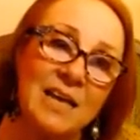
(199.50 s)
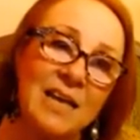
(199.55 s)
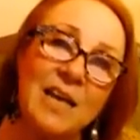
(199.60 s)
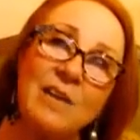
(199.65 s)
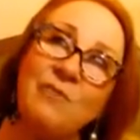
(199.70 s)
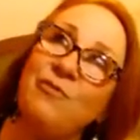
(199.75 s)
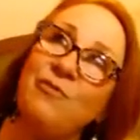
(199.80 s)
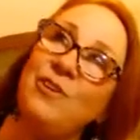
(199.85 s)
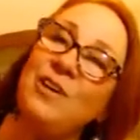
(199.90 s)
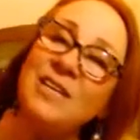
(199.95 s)

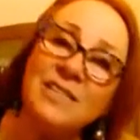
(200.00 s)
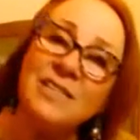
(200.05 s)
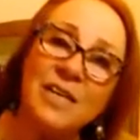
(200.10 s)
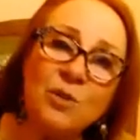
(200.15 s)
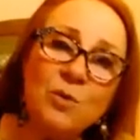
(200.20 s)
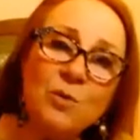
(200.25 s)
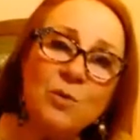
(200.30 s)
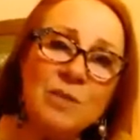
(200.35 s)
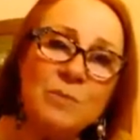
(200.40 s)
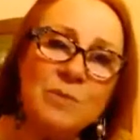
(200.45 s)
At first I
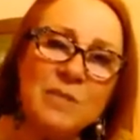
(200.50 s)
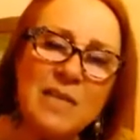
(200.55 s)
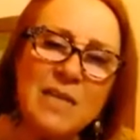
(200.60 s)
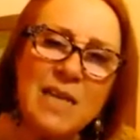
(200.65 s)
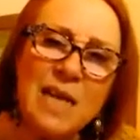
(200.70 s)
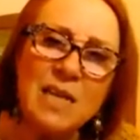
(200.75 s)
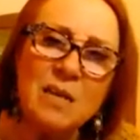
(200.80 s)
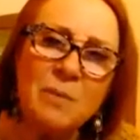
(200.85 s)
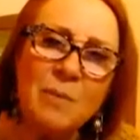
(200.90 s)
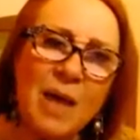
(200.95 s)
thought it was a
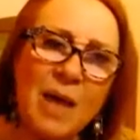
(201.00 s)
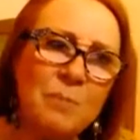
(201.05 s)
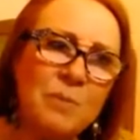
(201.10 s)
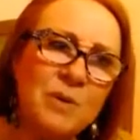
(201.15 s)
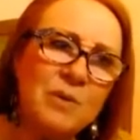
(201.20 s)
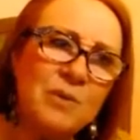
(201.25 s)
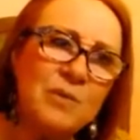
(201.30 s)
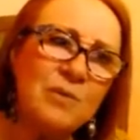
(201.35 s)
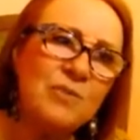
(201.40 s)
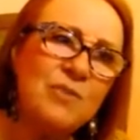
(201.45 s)
lullaby,
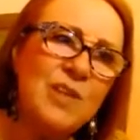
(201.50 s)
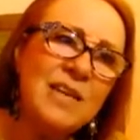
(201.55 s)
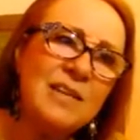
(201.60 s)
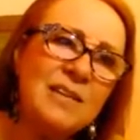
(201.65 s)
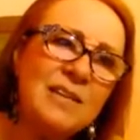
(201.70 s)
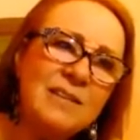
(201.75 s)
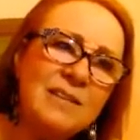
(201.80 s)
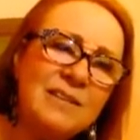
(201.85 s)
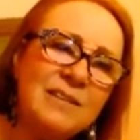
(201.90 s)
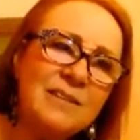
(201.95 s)
but
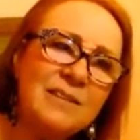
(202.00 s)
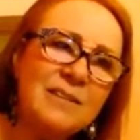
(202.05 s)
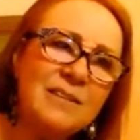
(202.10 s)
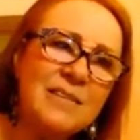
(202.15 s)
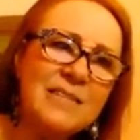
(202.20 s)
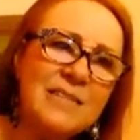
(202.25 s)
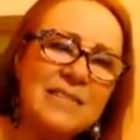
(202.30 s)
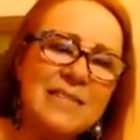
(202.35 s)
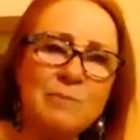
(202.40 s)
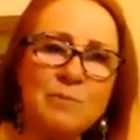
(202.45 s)
then
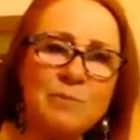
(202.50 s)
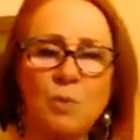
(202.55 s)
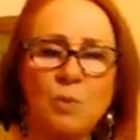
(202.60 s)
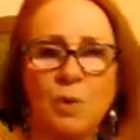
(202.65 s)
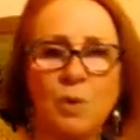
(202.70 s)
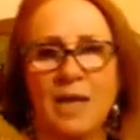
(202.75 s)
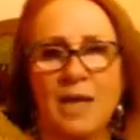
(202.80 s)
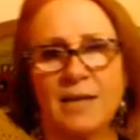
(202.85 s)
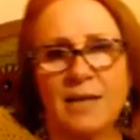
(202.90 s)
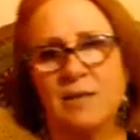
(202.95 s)
it seemed
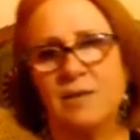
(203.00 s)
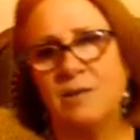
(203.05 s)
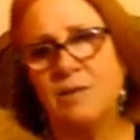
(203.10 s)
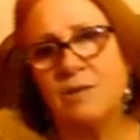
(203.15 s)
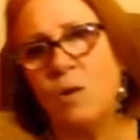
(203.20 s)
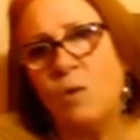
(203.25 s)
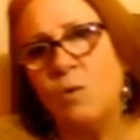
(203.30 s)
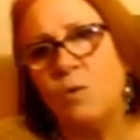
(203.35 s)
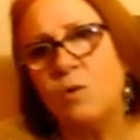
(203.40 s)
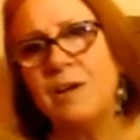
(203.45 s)
more like an
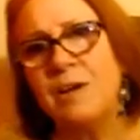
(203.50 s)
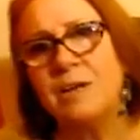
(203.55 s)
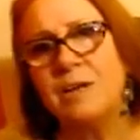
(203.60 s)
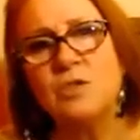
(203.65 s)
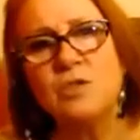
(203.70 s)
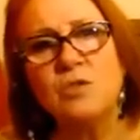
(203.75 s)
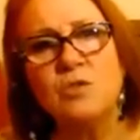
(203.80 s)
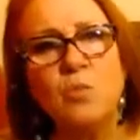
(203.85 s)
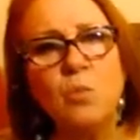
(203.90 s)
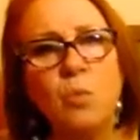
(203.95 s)

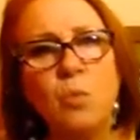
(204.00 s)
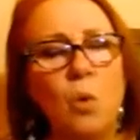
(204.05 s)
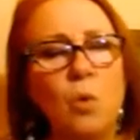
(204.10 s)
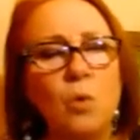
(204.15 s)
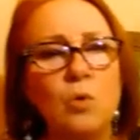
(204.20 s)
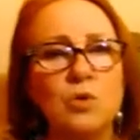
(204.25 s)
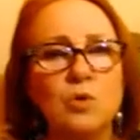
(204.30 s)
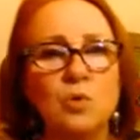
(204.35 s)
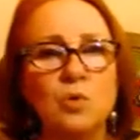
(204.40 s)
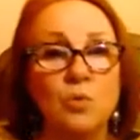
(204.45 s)
old-fashioned
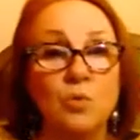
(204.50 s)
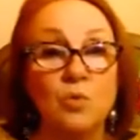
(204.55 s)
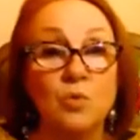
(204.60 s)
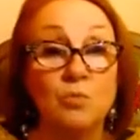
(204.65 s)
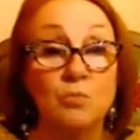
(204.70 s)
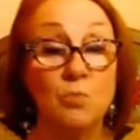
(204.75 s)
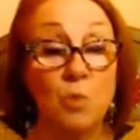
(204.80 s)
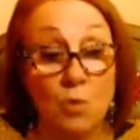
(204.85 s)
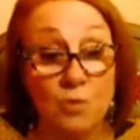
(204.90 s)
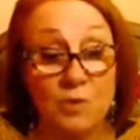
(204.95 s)
waltz, or
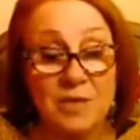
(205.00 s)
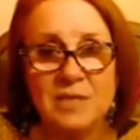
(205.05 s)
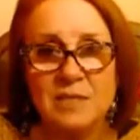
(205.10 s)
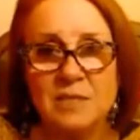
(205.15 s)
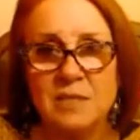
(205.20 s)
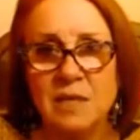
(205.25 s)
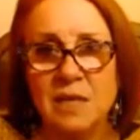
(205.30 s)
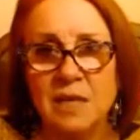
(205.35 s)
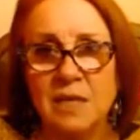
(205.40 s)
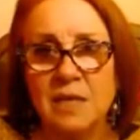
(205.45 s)
more
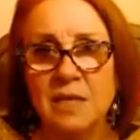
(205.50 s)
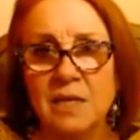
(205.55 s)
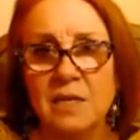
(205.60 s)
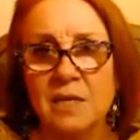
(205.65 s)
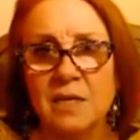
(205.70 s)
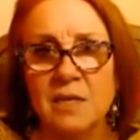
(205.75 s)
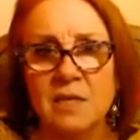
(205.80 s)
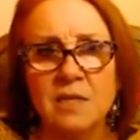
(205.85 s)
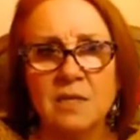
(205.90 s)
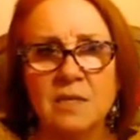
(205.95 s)
recently,
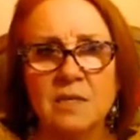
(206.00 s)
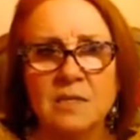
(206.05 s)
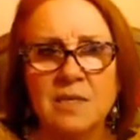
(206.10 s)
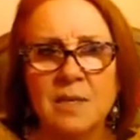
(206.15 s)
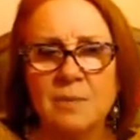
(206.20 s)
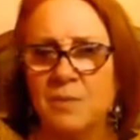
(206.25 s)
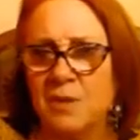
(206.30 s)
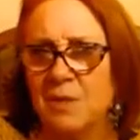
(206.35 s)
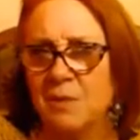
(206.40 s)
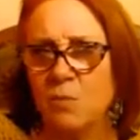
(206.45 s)

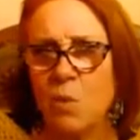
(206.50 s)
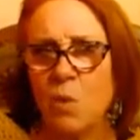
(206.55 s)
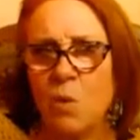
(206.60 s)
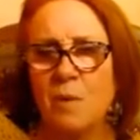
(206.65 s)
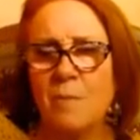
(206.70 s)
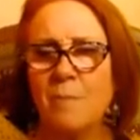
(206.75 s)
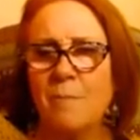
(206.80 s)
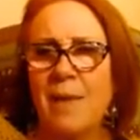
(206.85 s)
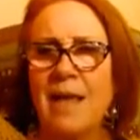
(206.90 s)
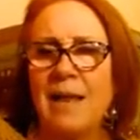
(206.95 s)
something more
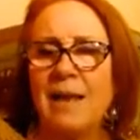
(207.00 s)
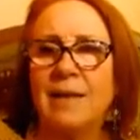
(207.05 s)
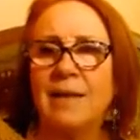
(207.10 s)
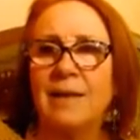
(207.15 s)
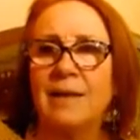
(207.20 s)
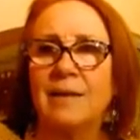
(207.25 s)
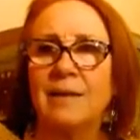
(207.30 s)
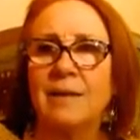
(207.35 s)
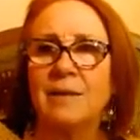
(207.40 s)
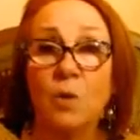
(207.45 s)

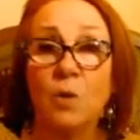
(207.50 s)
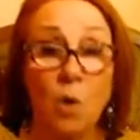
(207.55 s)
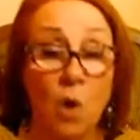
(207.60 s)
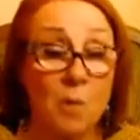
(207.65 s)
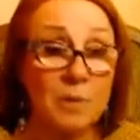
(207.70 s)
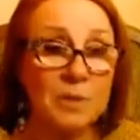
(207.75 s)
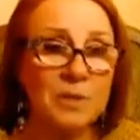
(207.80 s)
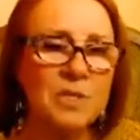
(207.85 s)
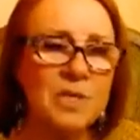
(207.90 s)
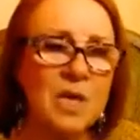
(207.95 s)
compelling in
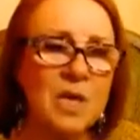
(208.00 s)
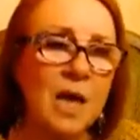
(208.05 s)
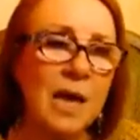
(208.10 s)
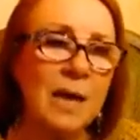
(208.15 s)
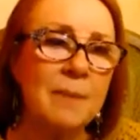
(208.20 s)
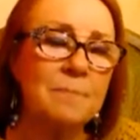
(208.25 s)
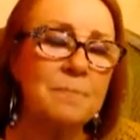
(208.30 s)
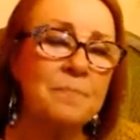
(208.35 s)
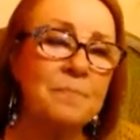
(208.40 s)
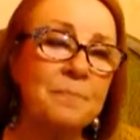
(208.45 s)
common
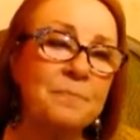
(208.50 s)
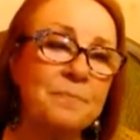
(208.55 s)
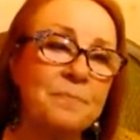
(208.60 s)
time.